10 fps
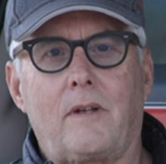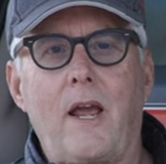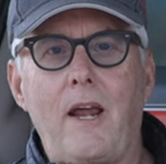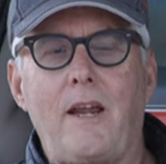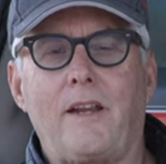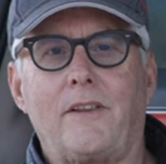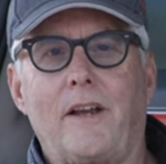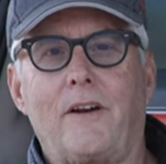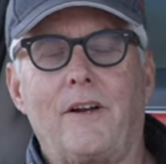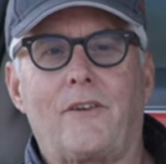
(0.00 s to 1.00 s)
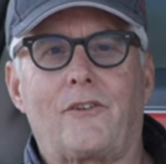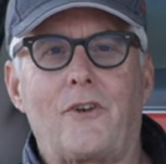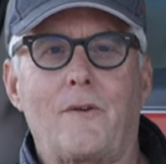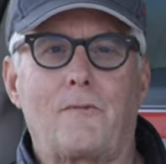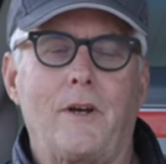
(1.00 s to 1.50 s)
Hey there, it's
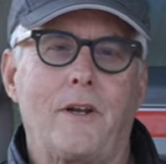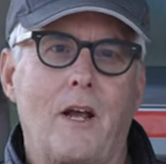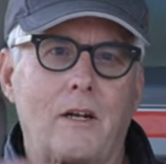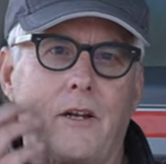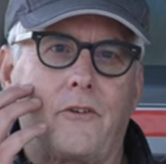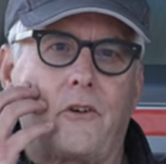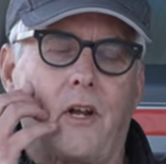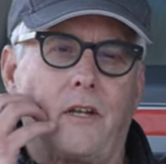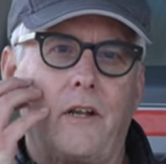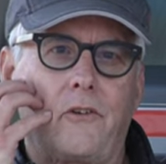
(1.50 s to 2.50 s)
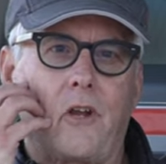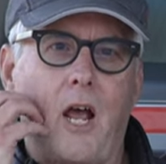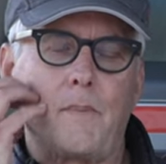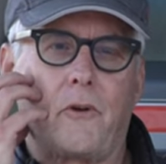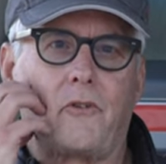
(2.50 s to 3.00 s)
Jeffrey Douglass, and this
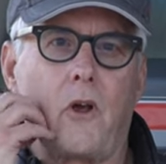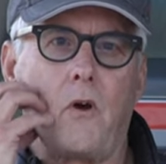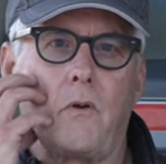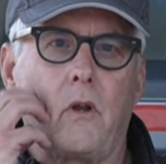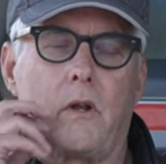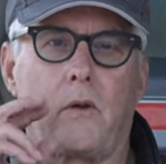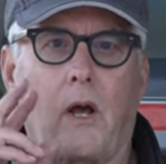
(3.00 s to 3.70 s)
episode,